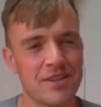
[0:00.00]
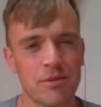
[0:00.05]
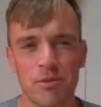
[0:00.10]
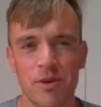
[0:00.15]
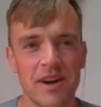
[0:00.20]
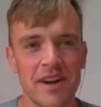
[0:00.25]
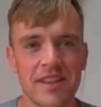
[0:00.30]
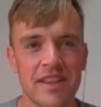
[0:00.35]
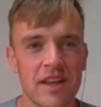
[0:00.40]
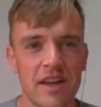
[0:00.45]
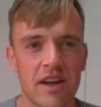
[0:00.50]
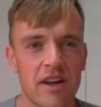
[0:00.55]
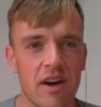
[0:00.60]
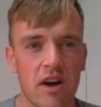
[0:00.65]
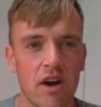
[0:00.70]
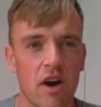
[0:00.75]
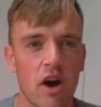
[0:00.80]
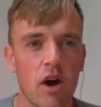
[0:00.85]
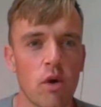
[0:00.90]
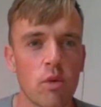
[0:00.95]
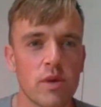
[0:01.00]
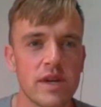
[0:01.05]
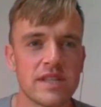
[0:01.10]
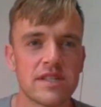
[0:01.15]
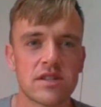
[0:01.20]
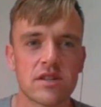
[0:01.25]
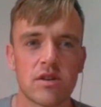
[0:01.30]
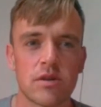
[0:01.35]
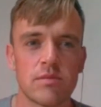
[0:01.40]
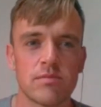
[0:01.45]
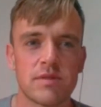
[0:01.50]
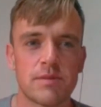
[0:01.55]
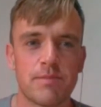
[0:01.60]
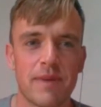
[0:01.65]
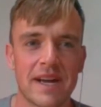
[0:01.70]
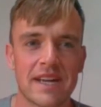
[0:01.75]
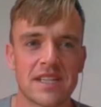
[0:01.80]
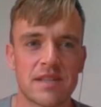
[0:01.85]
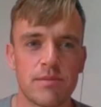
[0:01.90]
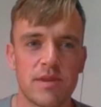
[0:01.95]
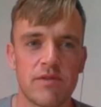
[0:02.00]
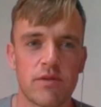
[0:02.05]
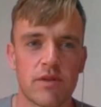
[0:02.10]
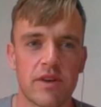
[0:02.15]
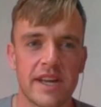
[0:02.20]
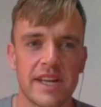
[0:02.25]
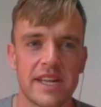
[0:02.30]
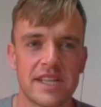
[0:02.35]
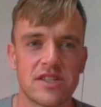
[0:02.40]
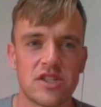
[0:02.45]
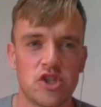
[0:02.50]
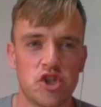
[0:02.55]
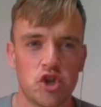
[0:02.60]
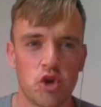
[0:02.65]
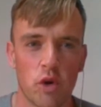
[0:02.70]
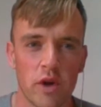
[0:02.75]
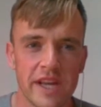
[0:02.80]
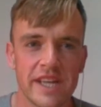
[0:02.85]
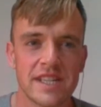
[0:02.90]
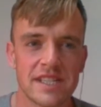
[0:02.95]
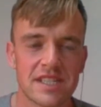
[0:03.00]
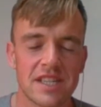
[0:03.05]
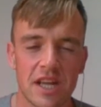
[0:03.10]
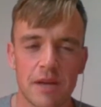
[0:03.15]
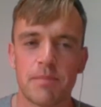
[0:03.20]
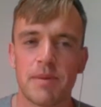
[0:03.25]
word that always comes back to me for it is joyous.